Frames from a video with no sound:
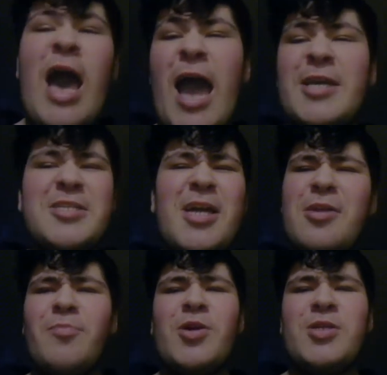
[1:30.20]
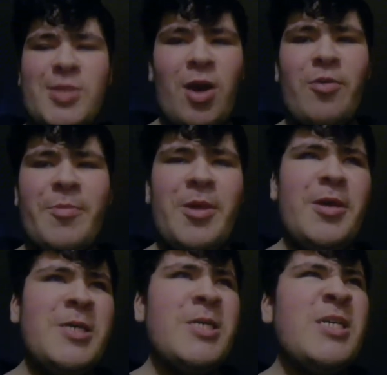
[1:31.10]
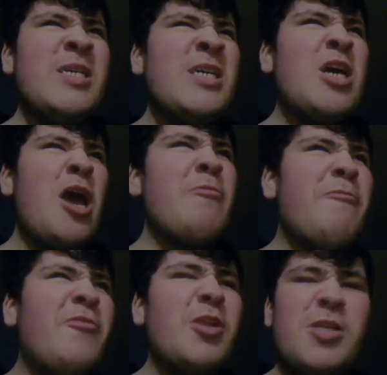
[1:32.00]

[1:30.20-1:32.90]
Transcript: Actually, I don't want to show up here. I have a feeling